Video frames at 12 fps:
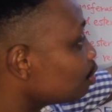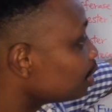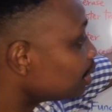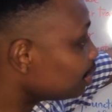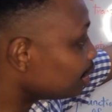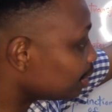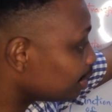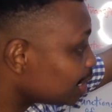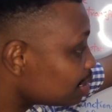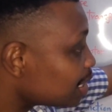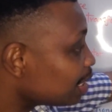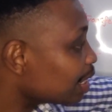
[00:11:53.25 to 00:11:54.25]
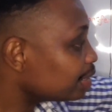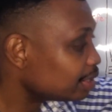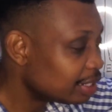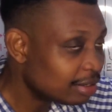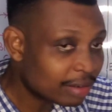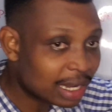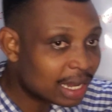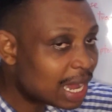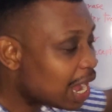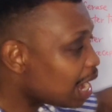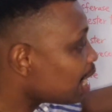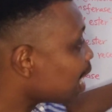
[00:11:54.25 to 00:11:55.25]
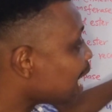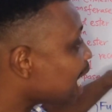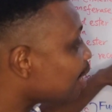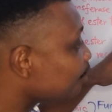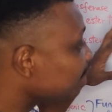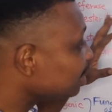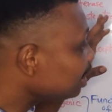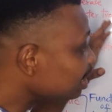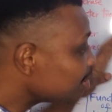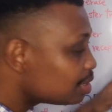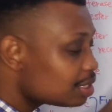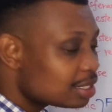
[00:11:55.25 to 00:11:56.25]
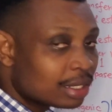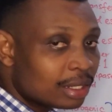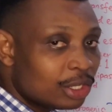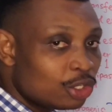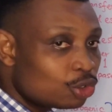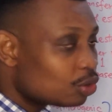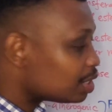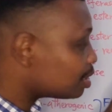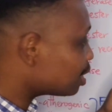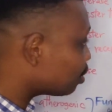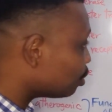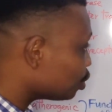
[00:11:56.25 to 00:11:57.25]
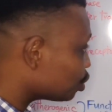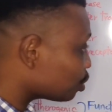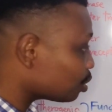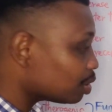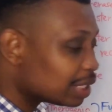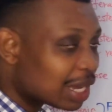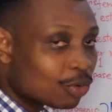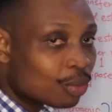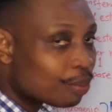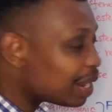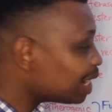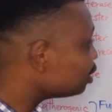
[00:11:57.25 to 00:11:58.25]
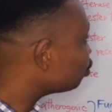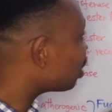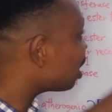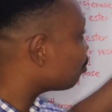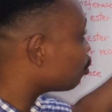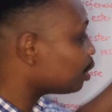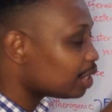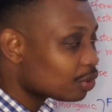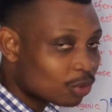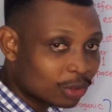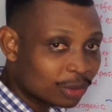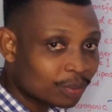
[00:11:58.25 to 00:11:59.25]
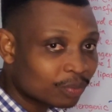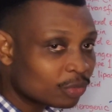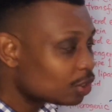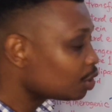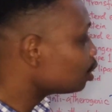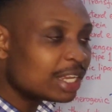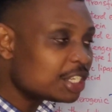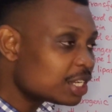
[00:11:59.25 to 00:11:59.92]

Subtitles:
intestine, and the liver are released into the circulation that will bind to ApoA1. So a